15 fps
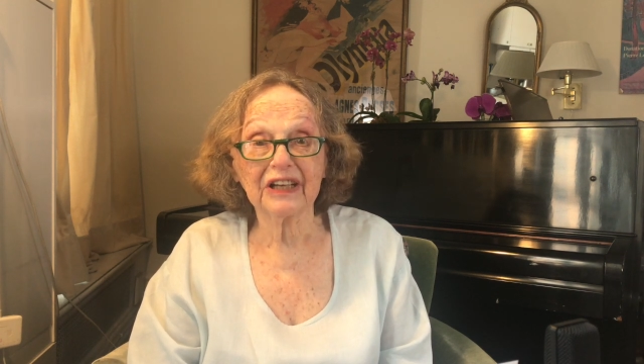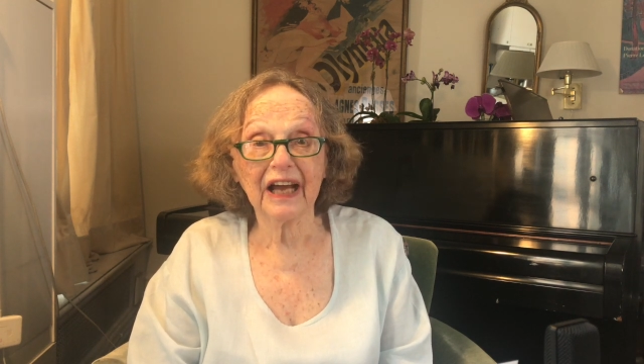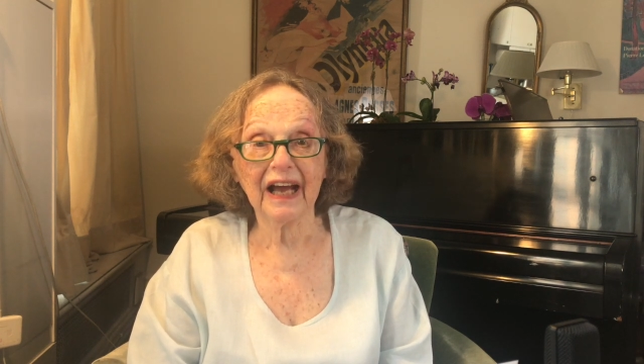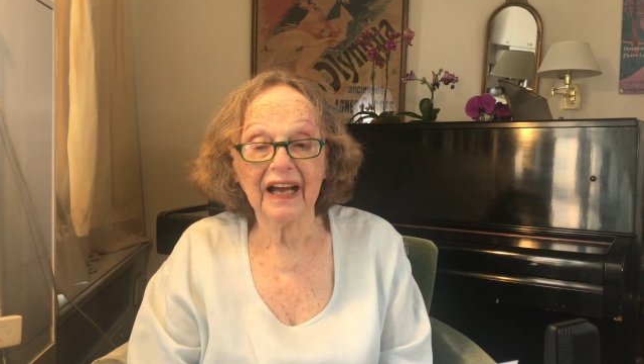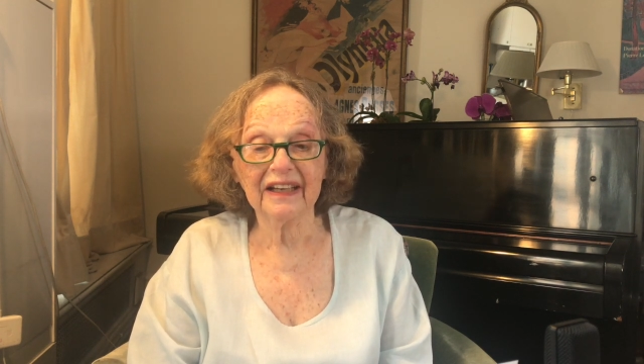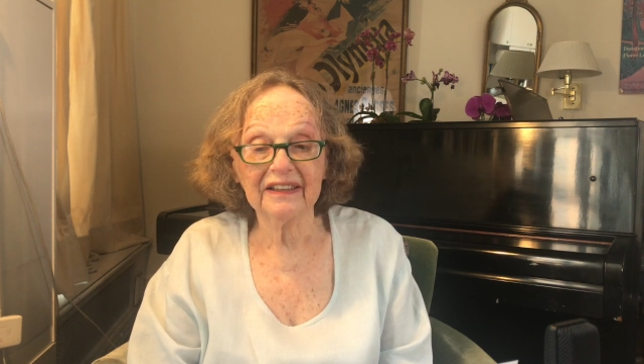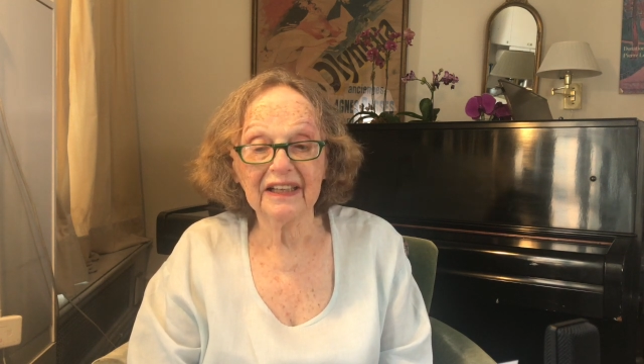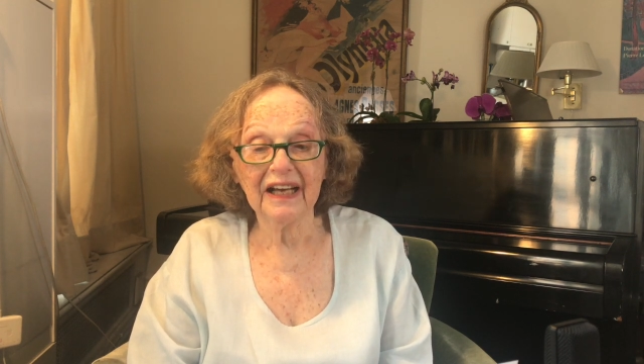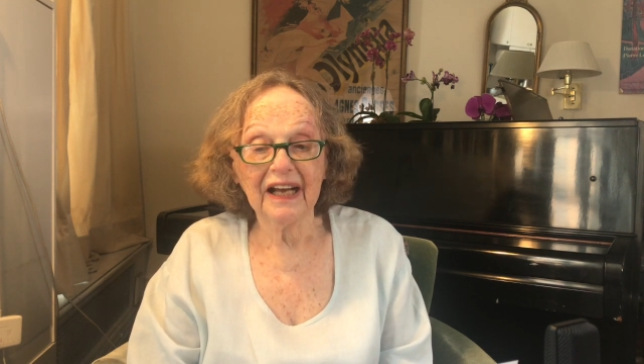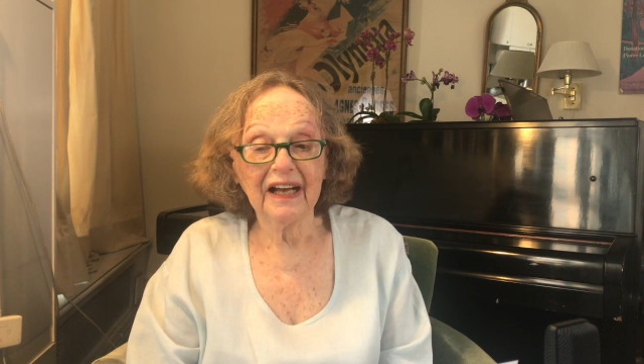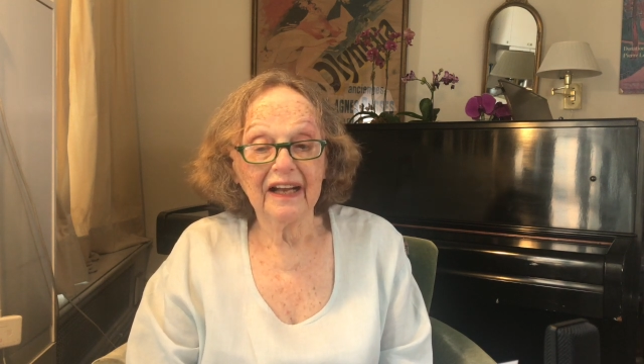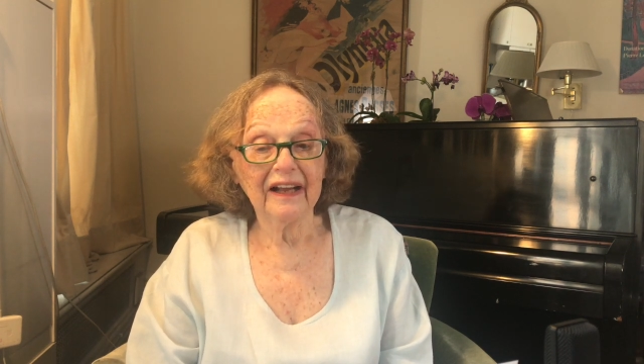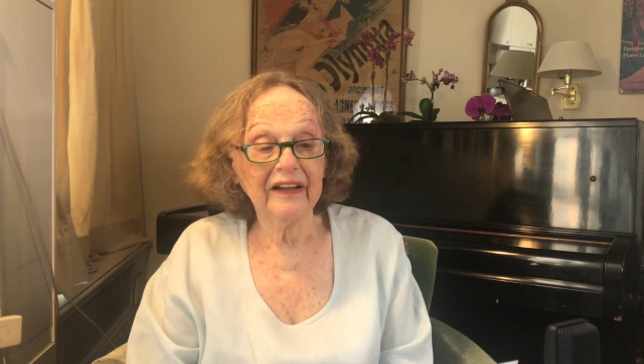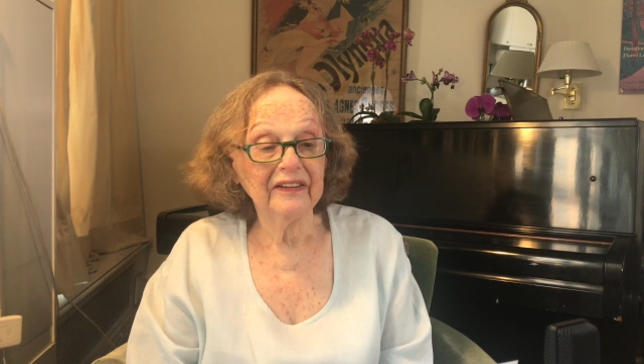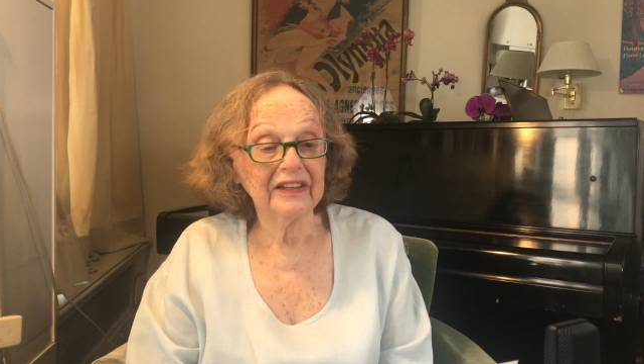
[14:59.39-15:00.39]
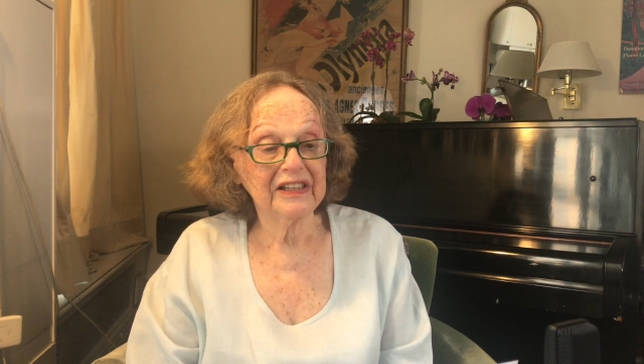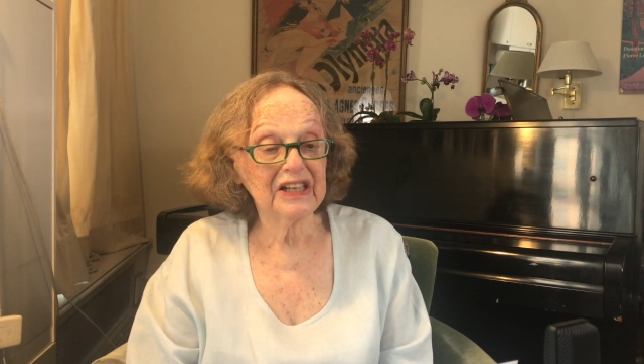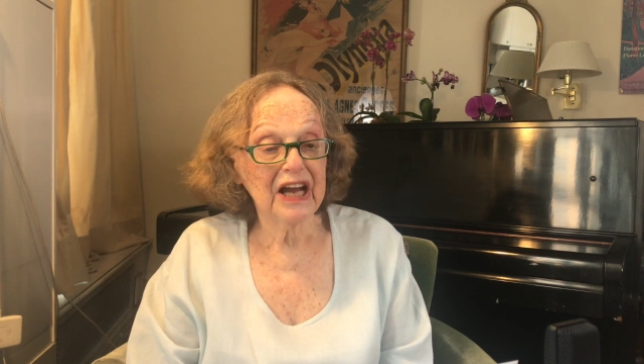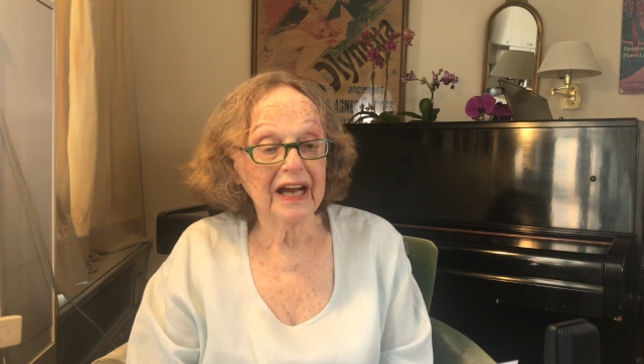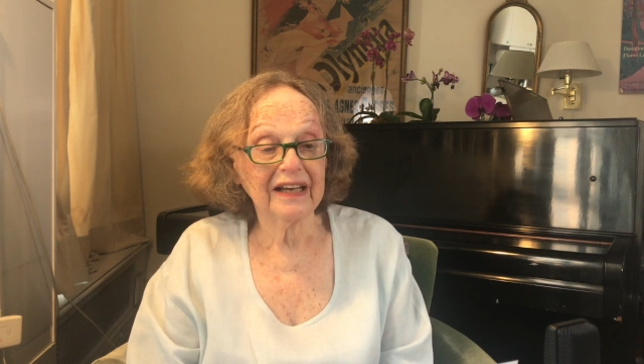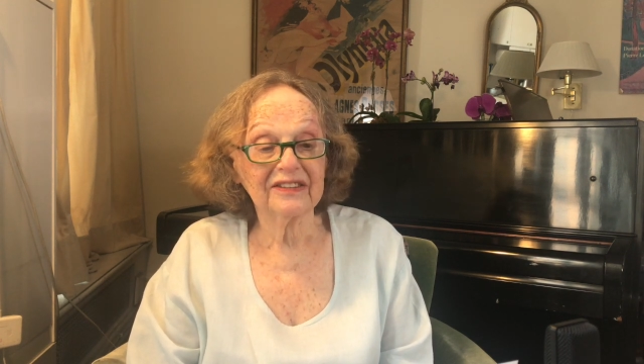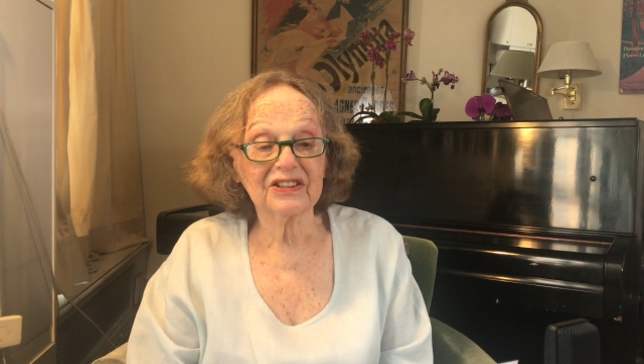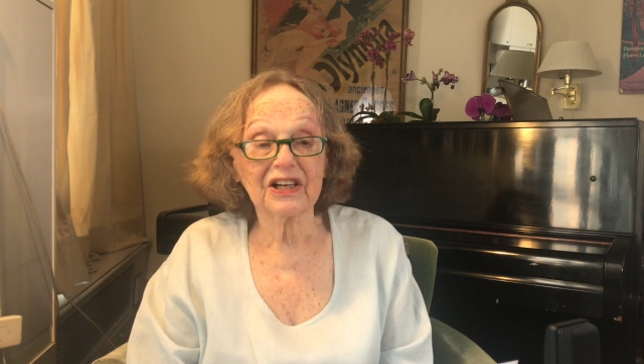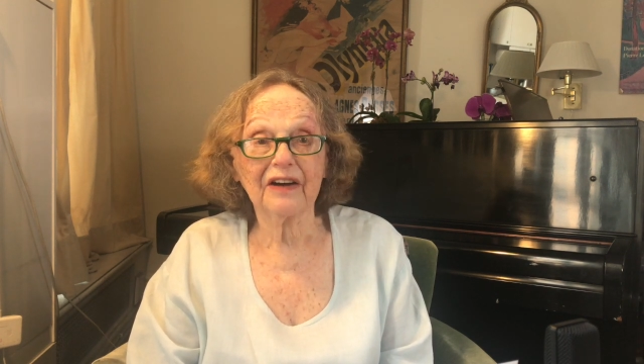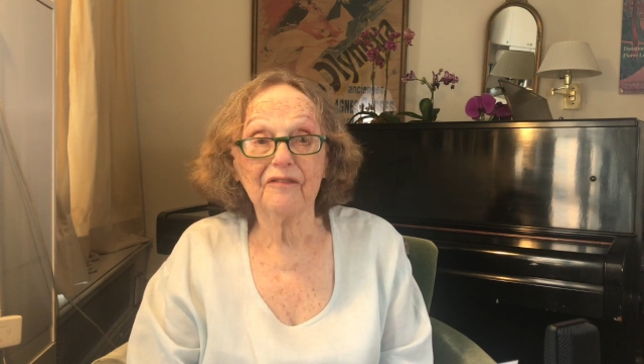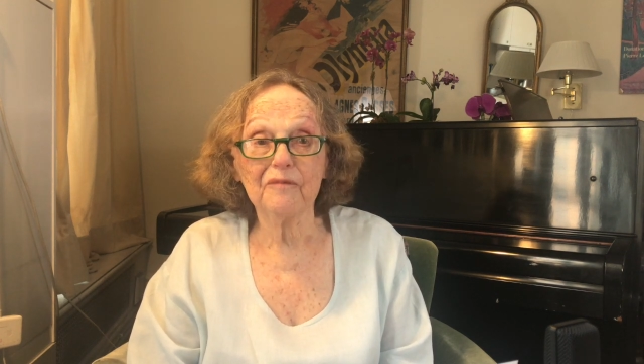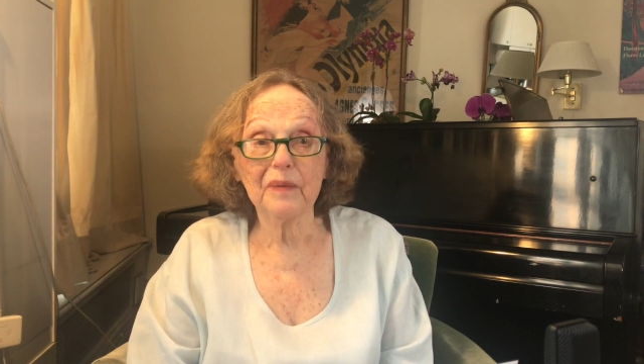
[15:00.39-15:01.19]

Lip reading: hand in the task of